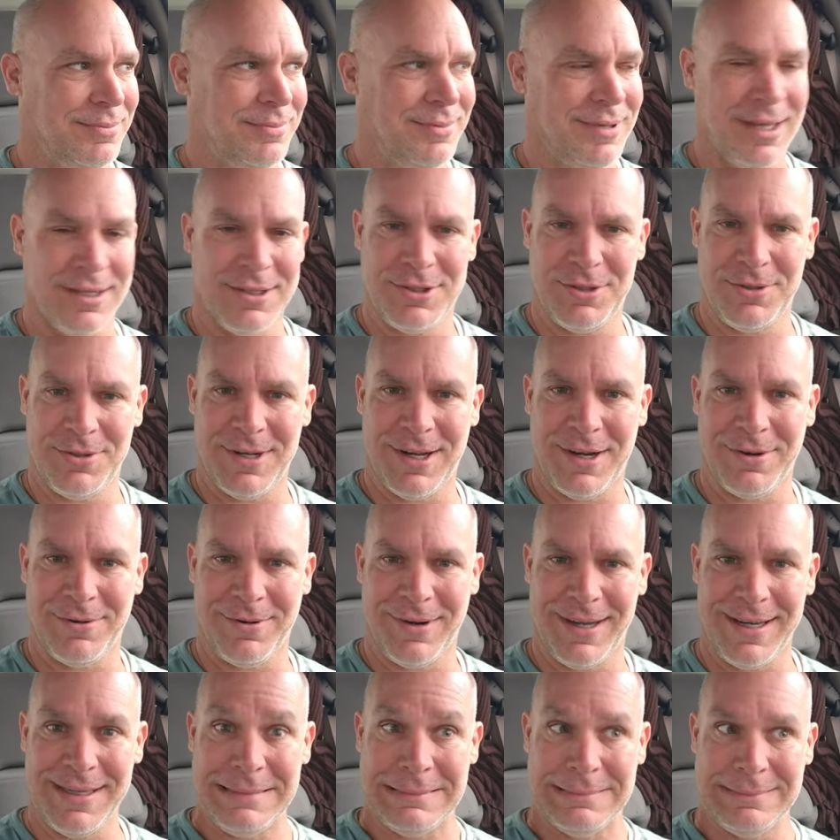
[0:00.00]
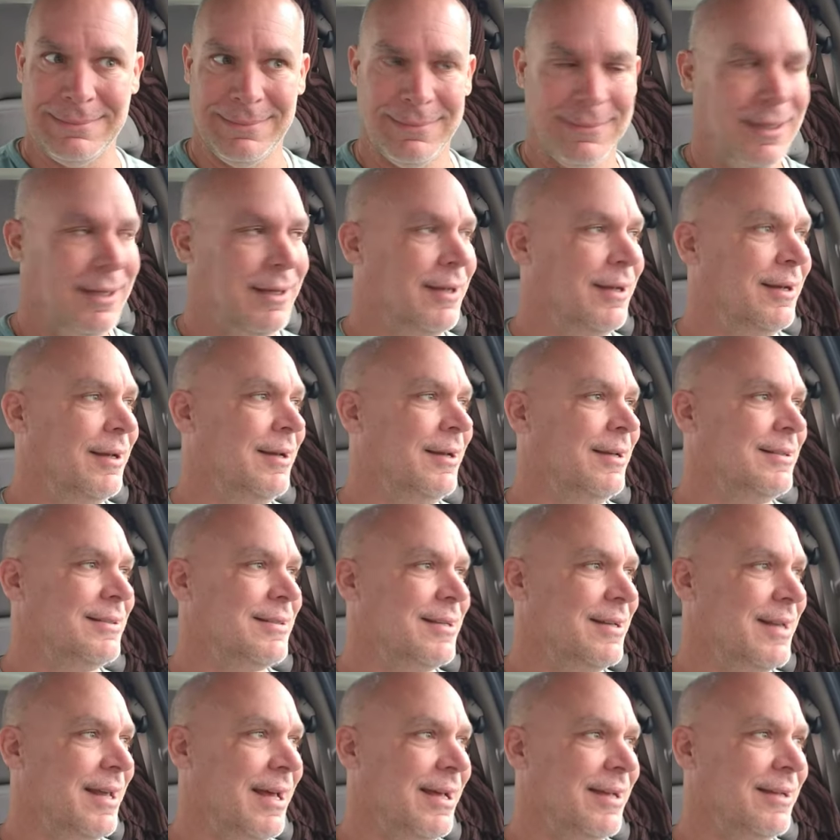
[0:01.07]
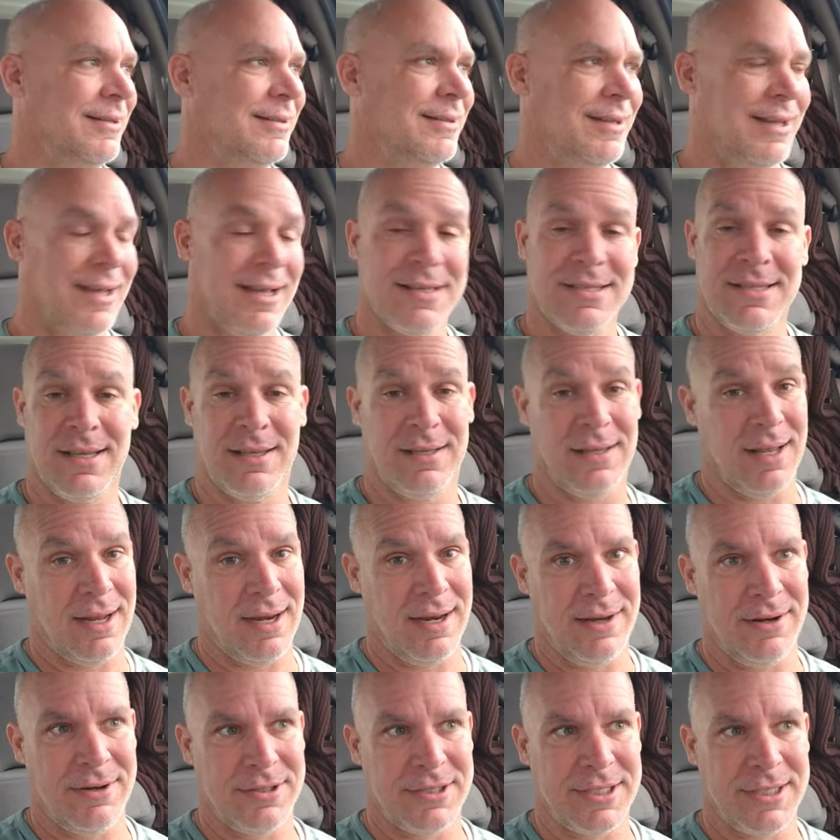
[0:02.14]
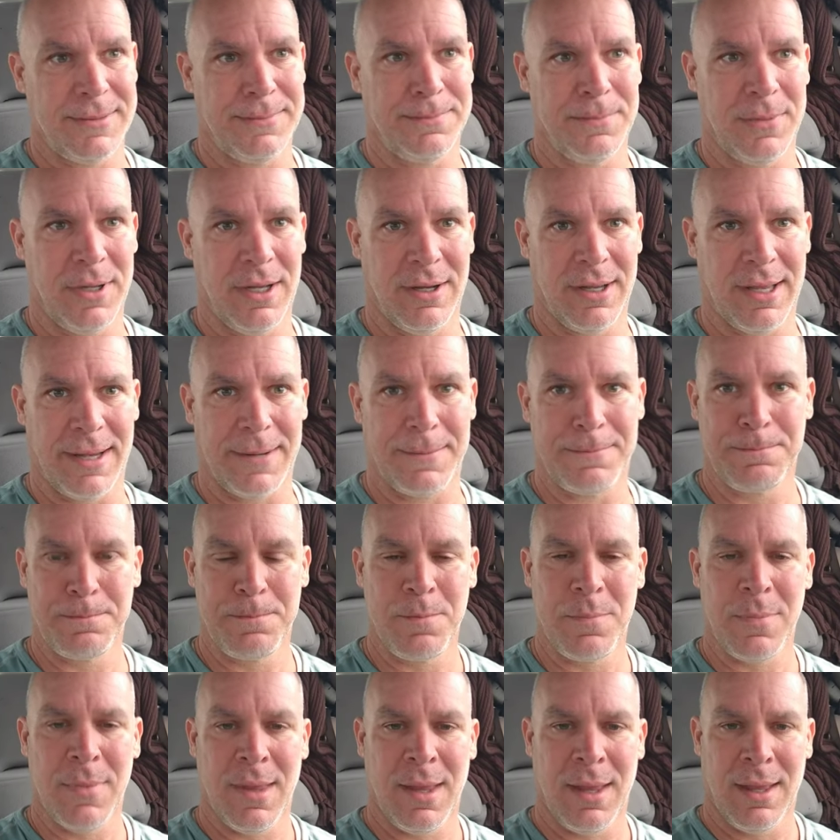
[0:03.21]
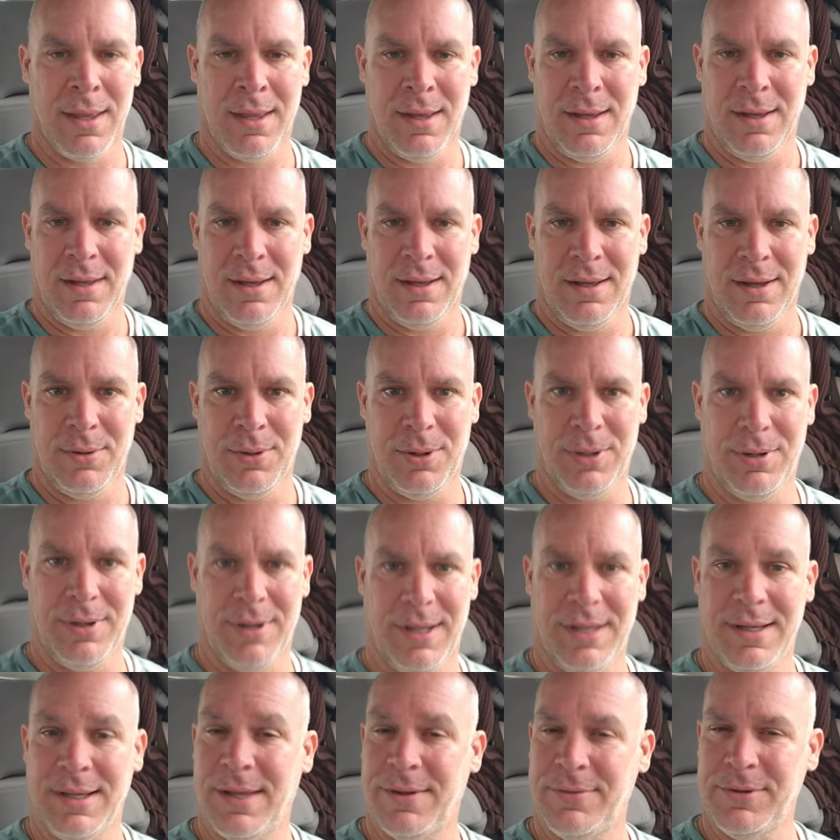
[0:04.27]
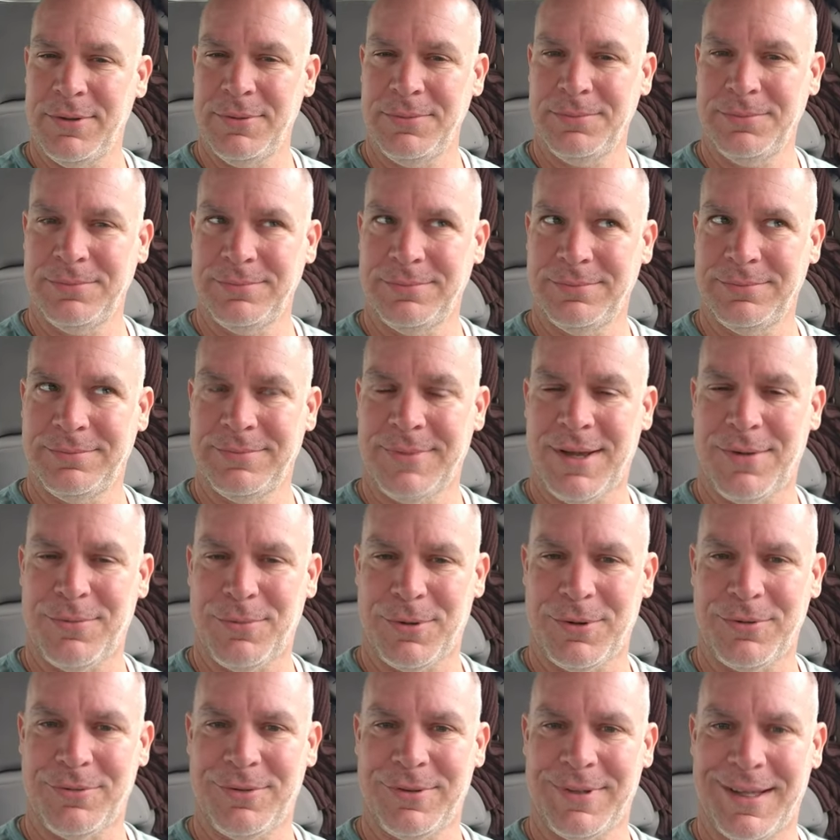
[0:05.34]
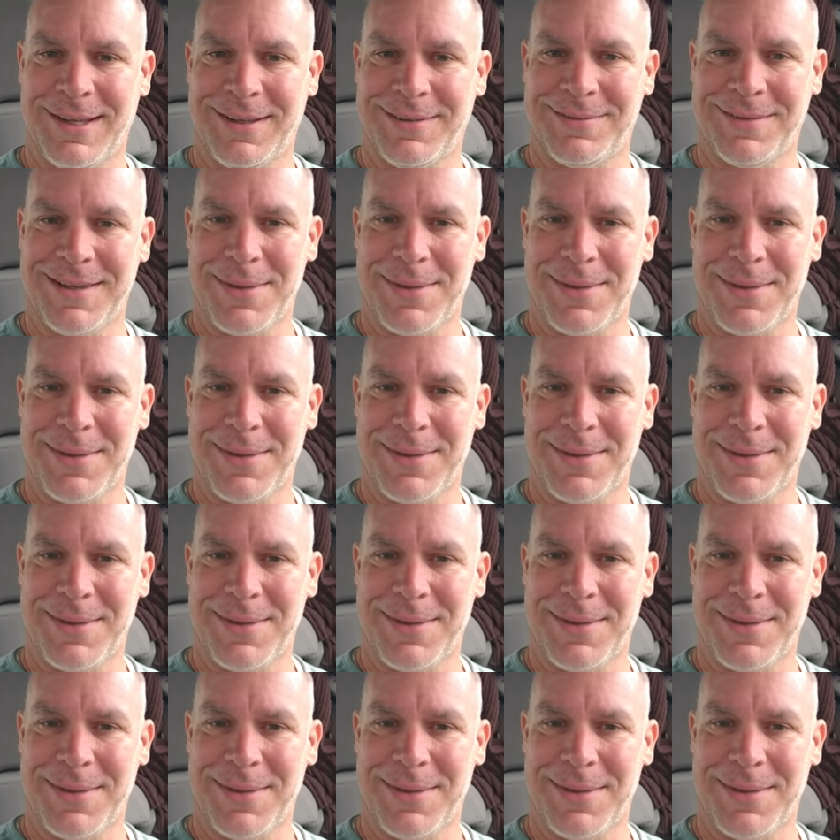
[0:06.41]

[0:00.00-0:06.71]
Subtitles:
Got 2 done already today. Like I said, a lot of energy. Okay. I love you. Have a wonderful day.